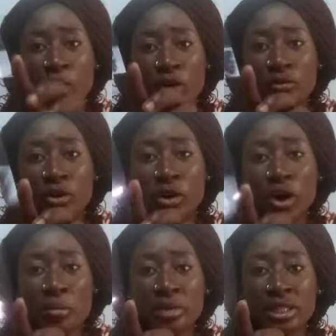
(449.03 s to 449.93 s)
curve
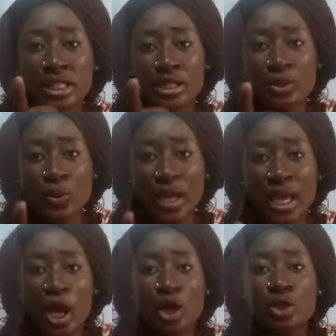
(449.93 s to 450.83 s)
coming this
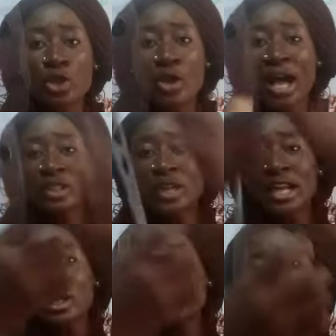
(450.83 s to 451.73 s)
way. So you
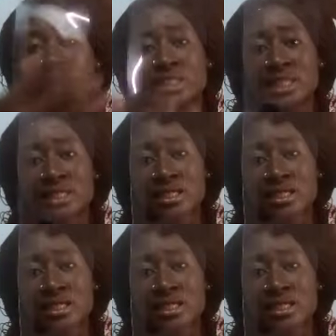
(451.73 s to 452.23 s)
actually use this